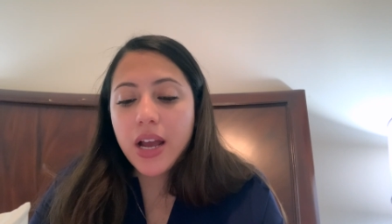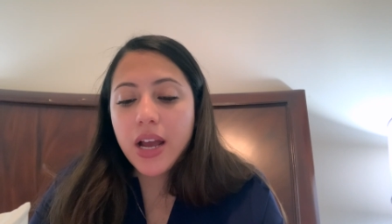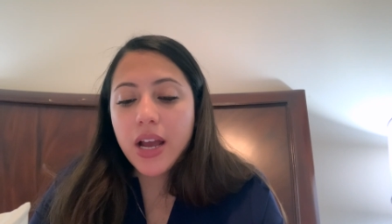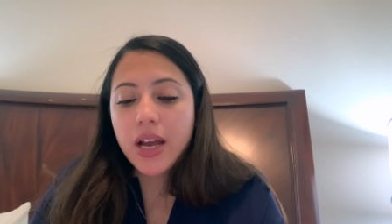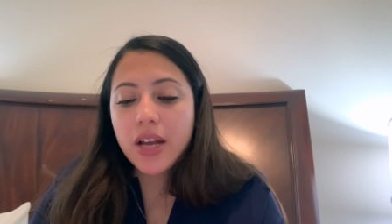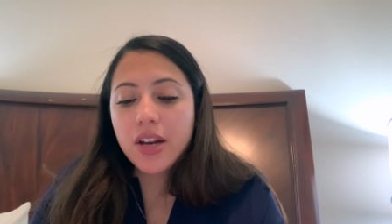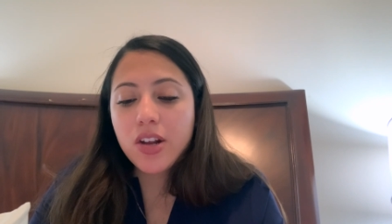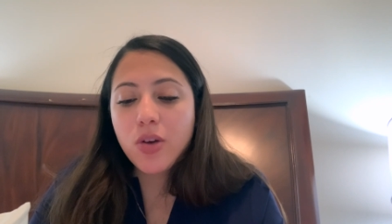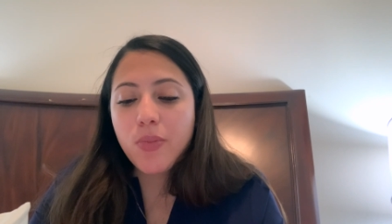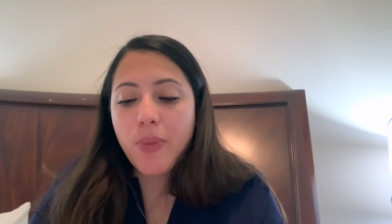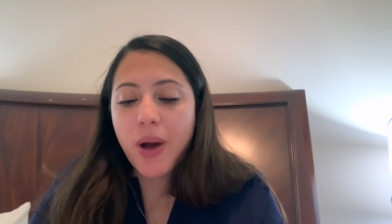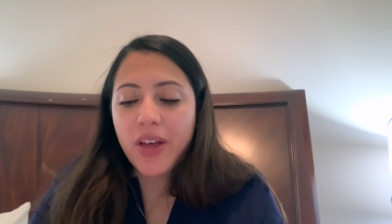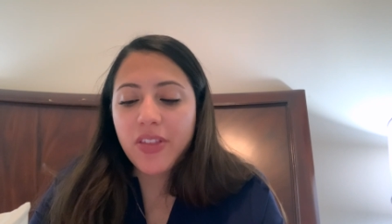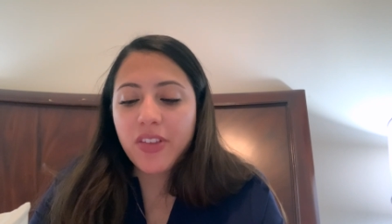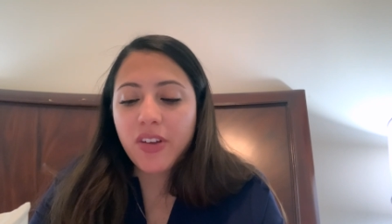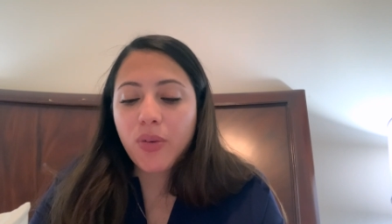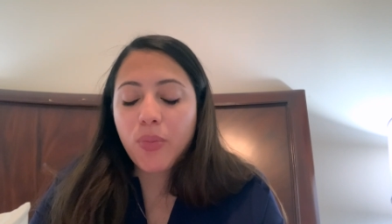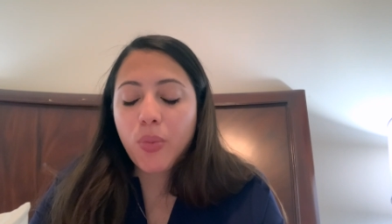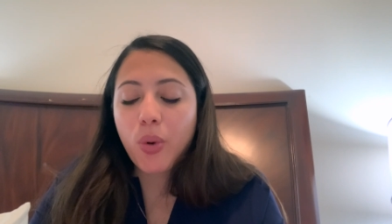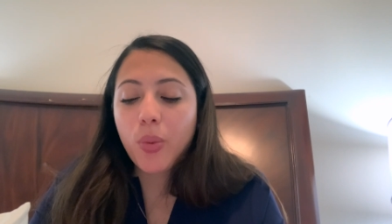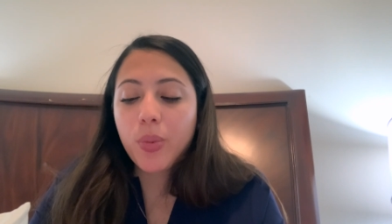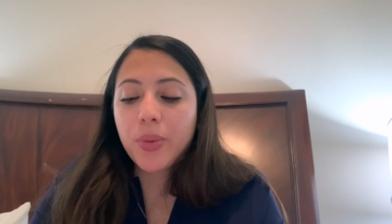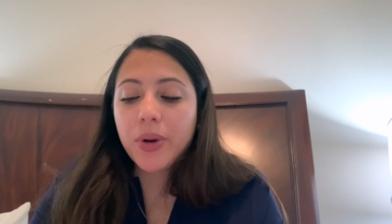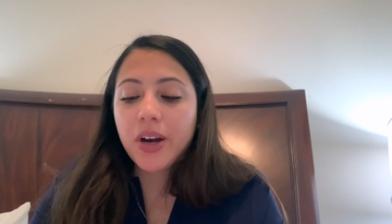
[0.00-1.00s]
idiopathic
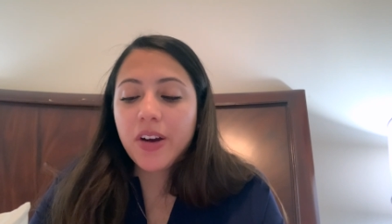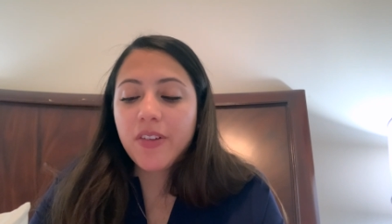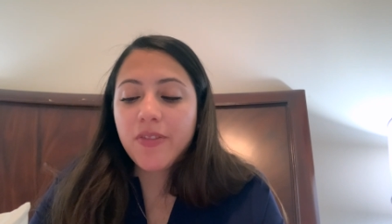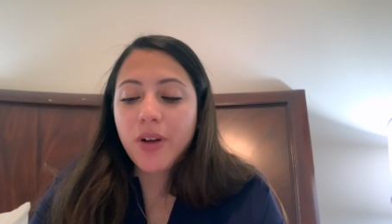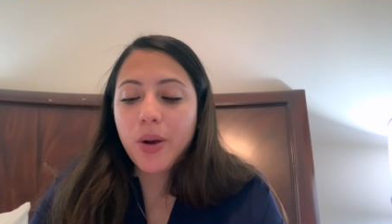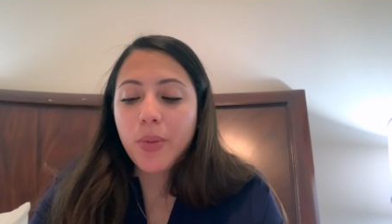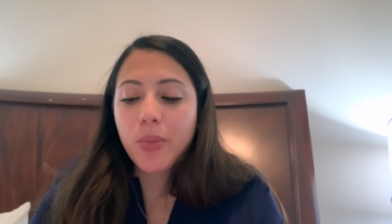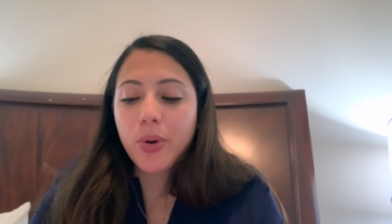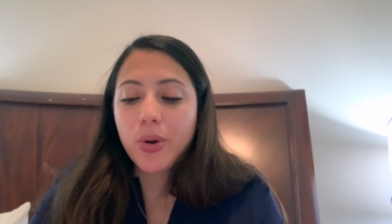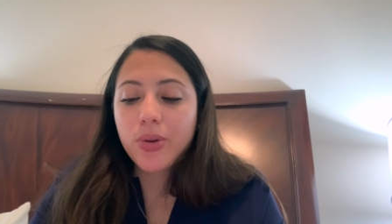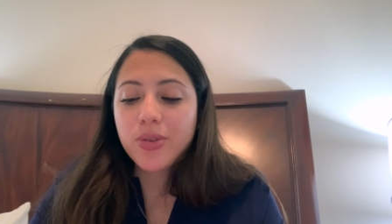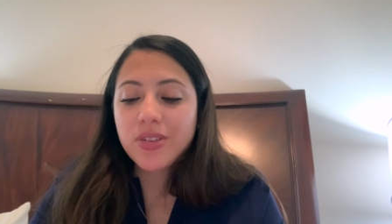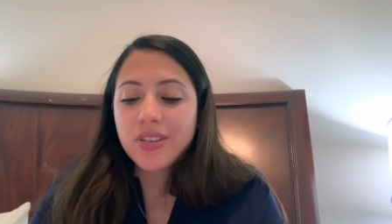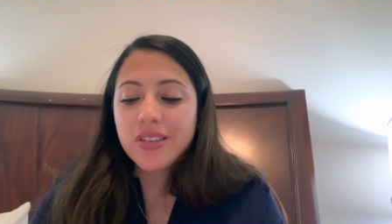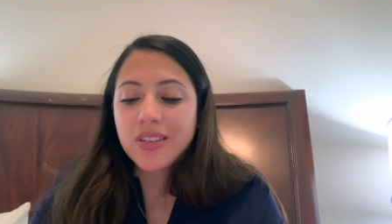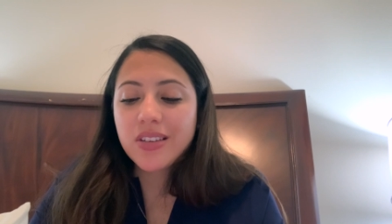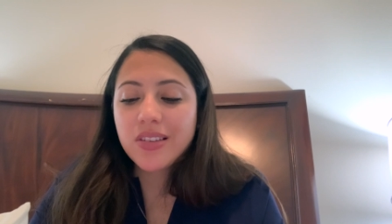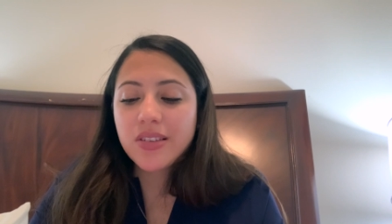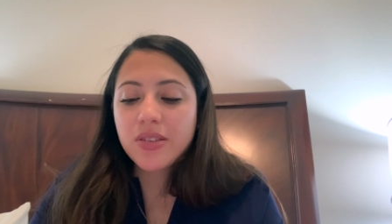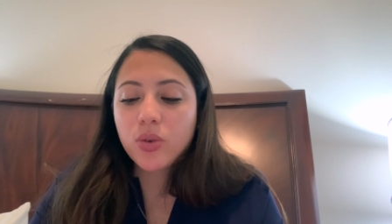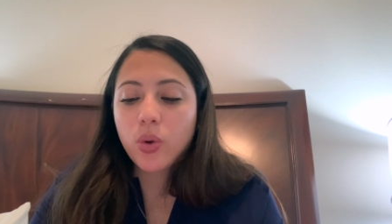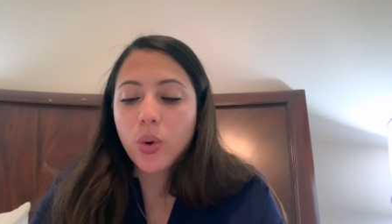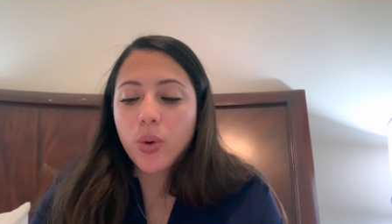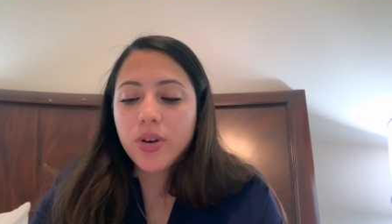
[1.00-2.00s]
pulmonary fibrosis
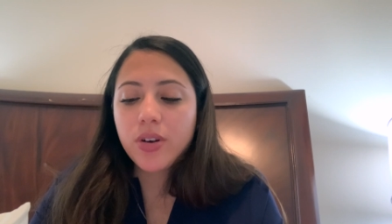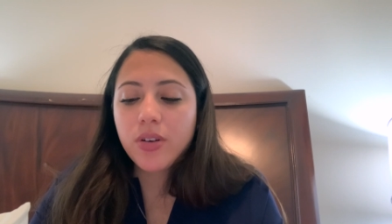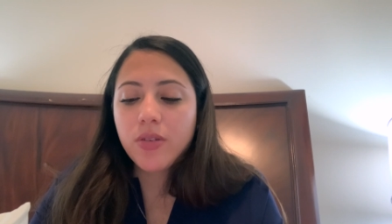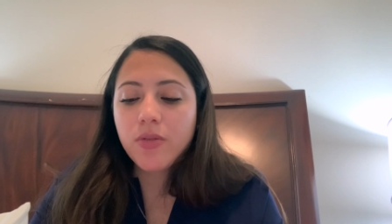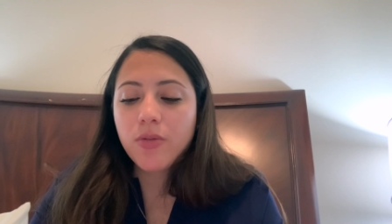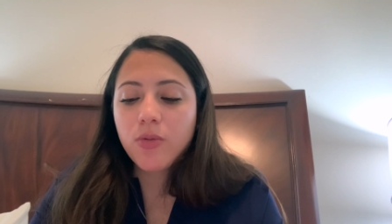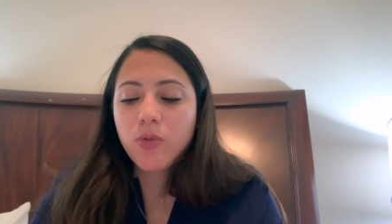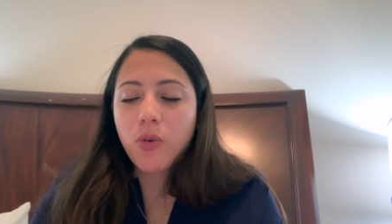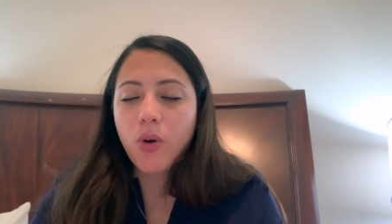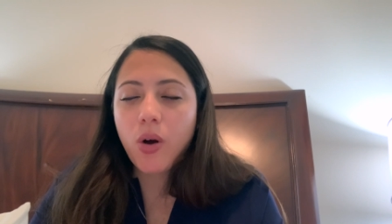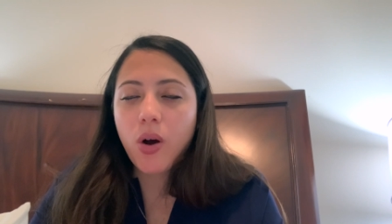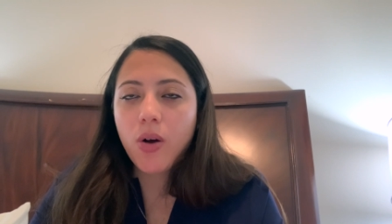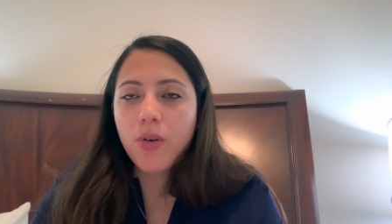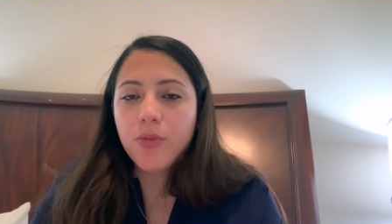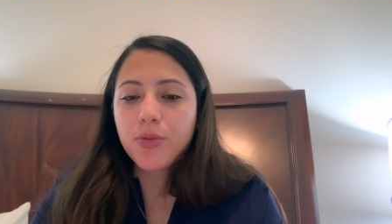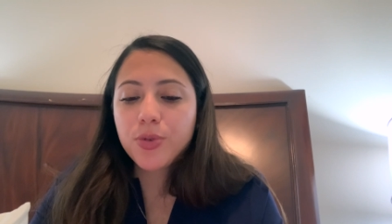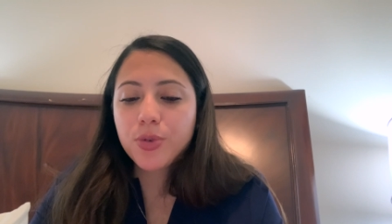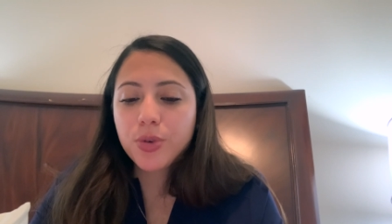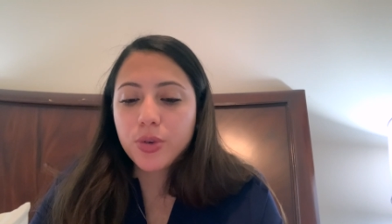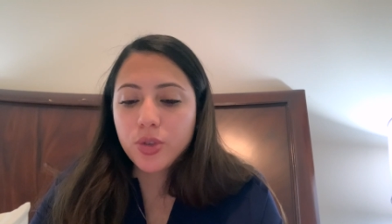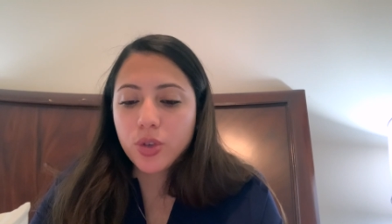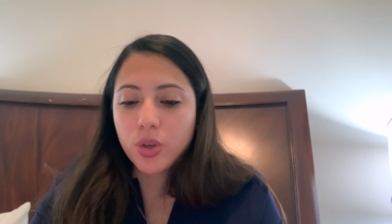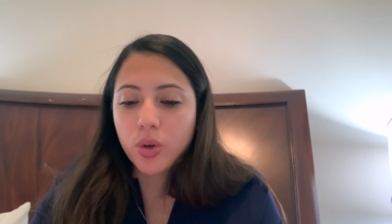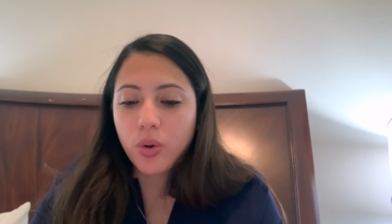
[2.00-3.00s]
is going to involve
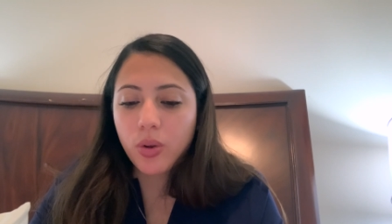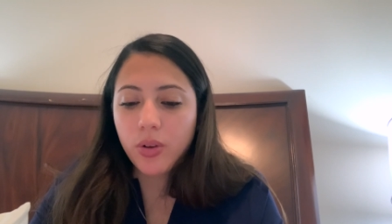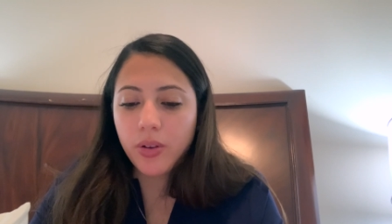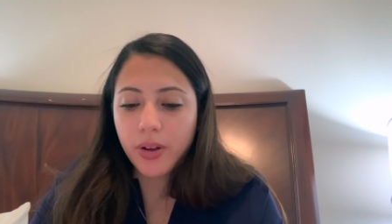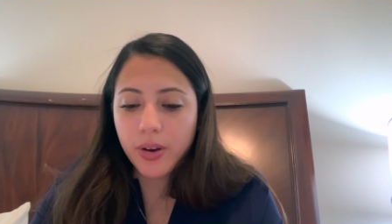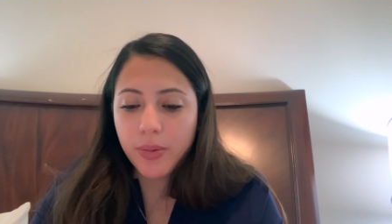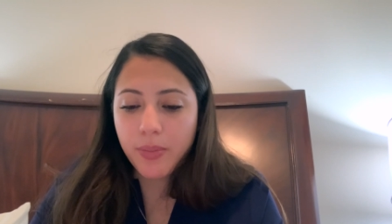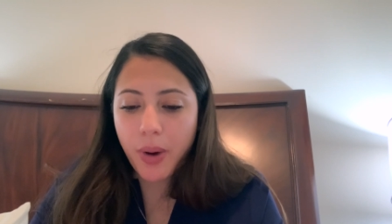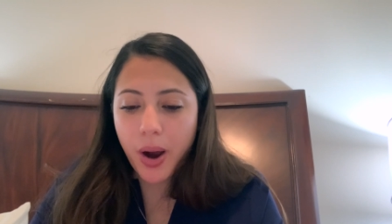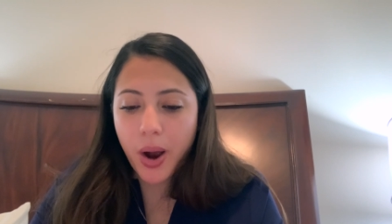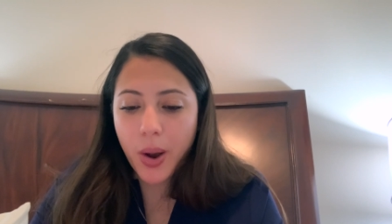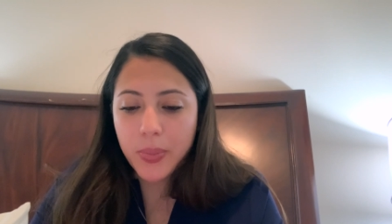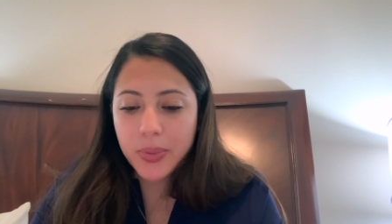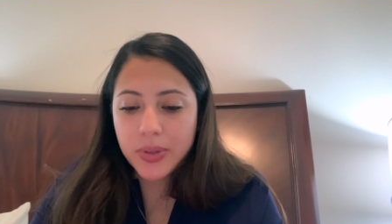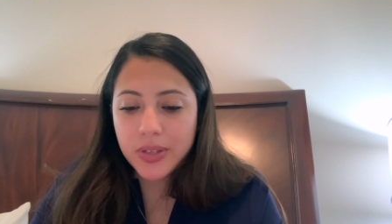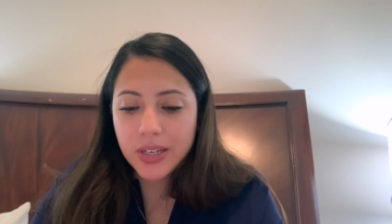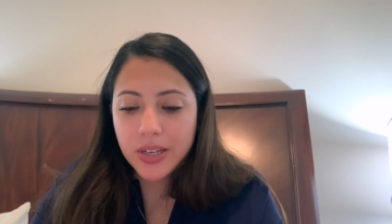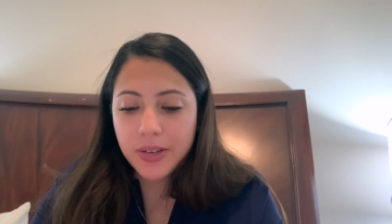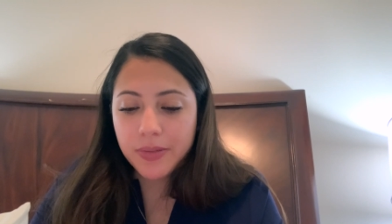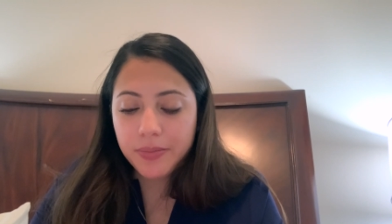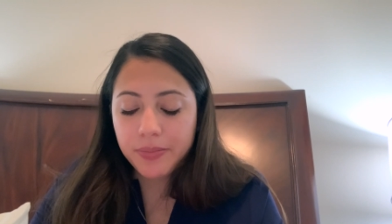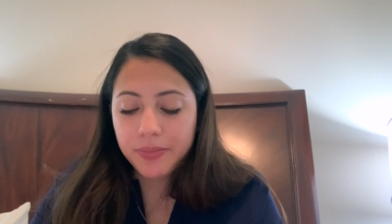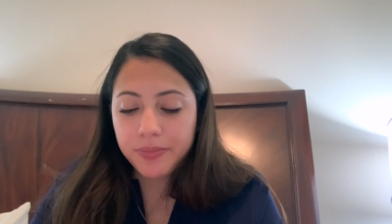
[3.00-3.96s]
surgical lung biopsy.